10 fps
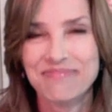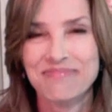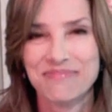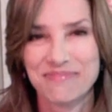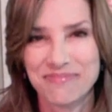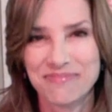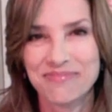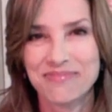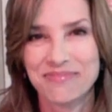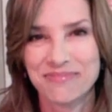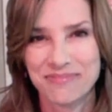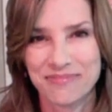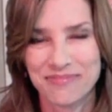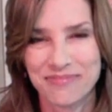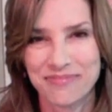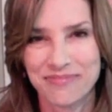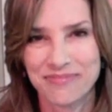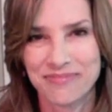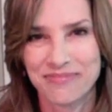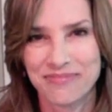
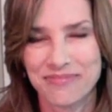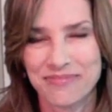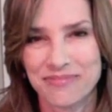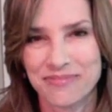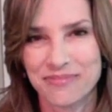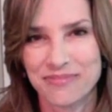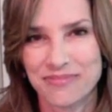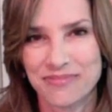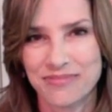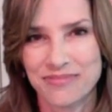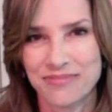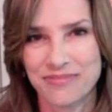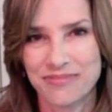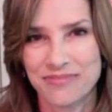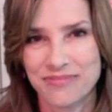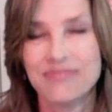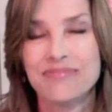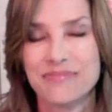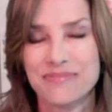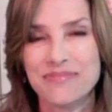
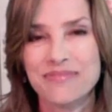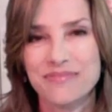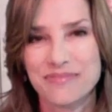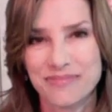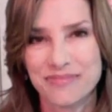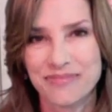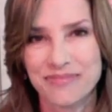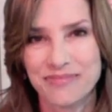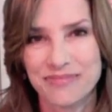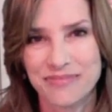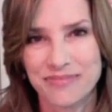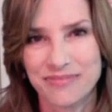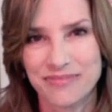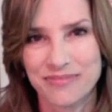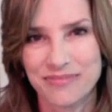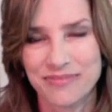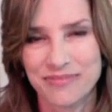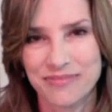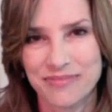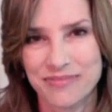
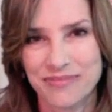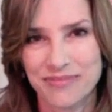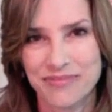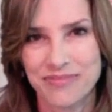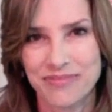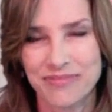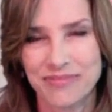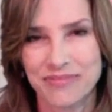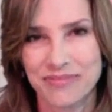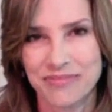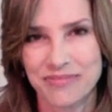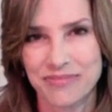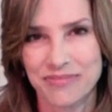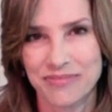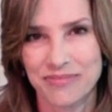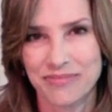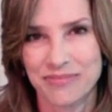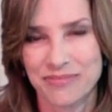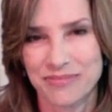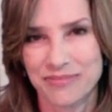[no speech]